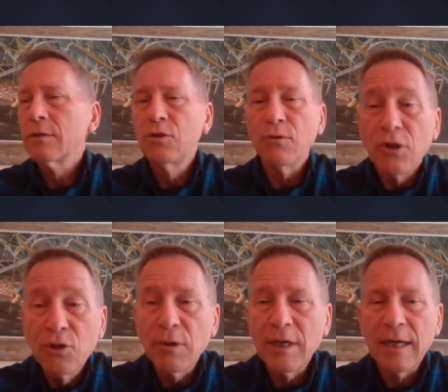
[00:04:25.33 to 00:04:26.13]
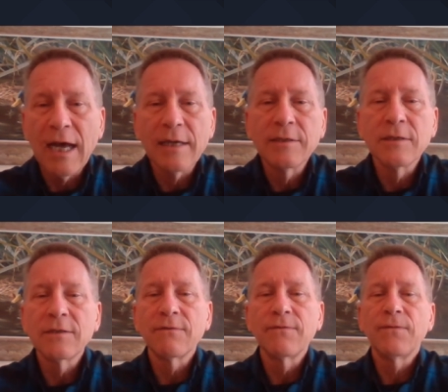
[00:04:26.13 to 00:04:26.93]
do a nutrient
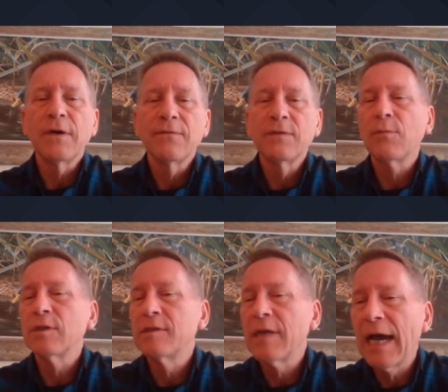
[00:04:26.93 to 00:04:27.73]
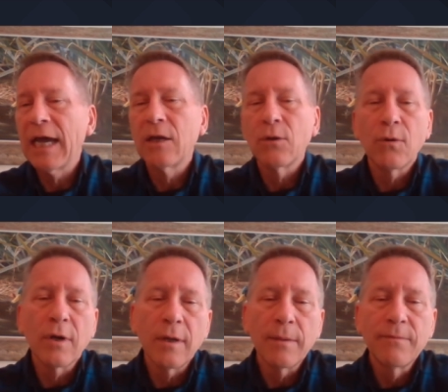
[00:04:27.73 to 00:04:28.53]
analysis of someone's diet
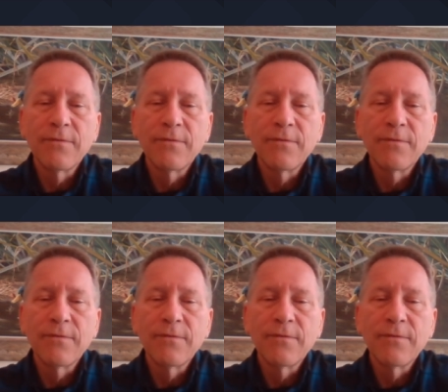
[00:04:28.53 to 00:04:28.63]
or a